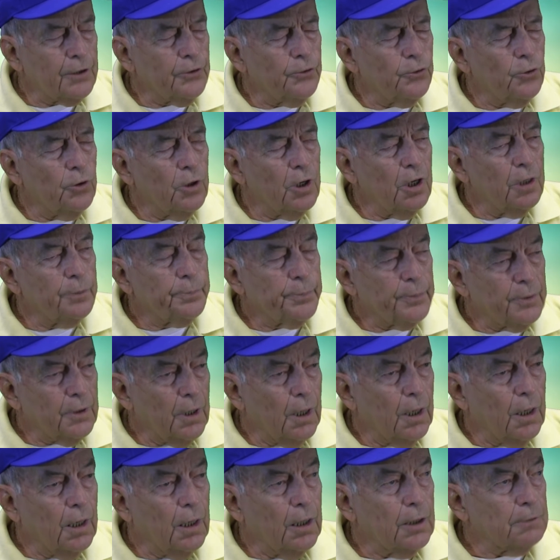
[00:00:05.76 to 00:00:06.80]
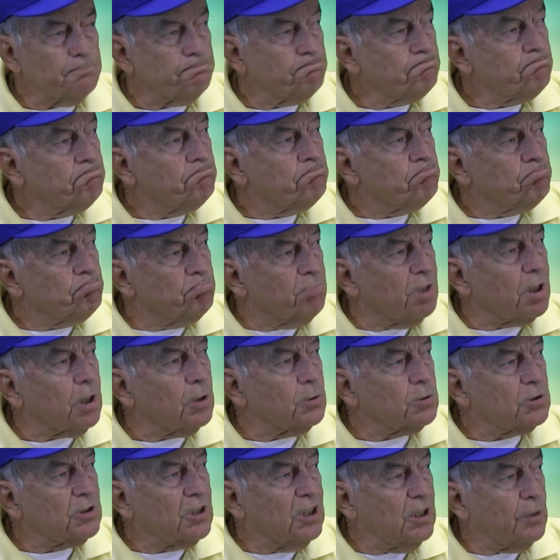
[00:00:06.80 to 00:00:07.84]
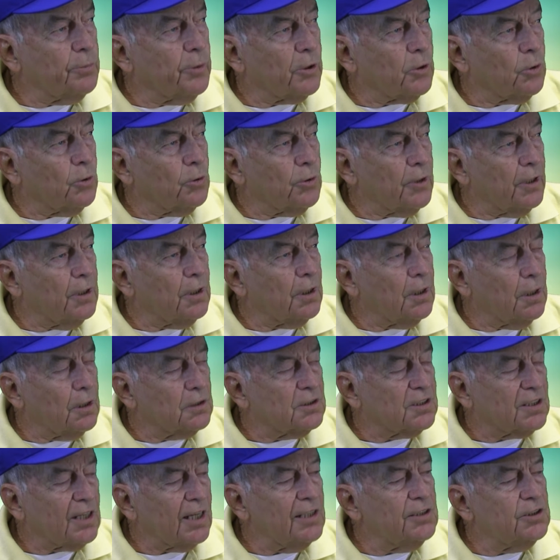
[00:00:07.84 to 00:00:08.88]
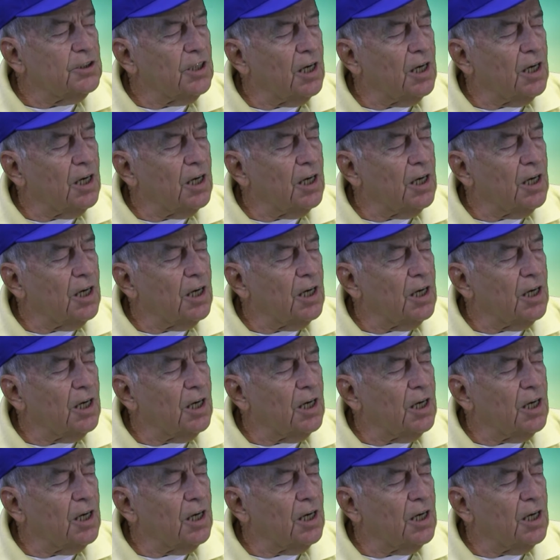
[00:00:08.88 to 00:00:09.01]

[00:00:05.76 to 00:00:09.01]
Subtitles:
grew up below Thibodeau in the St.